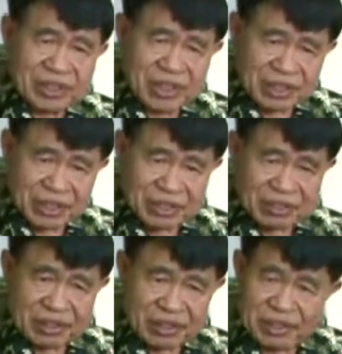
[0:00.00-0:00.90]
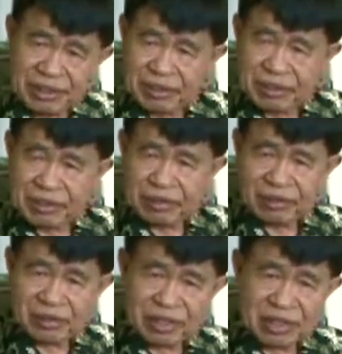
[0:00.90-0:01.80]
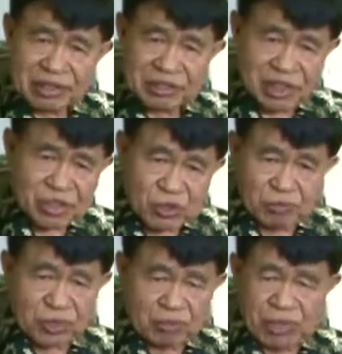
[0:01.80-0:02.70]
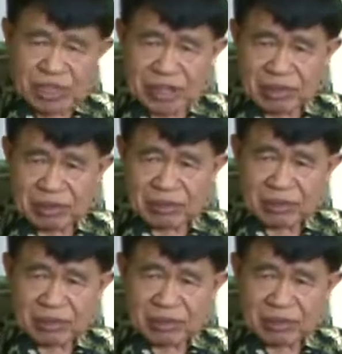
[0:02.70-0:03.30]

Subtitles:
carrying the disease of the patient.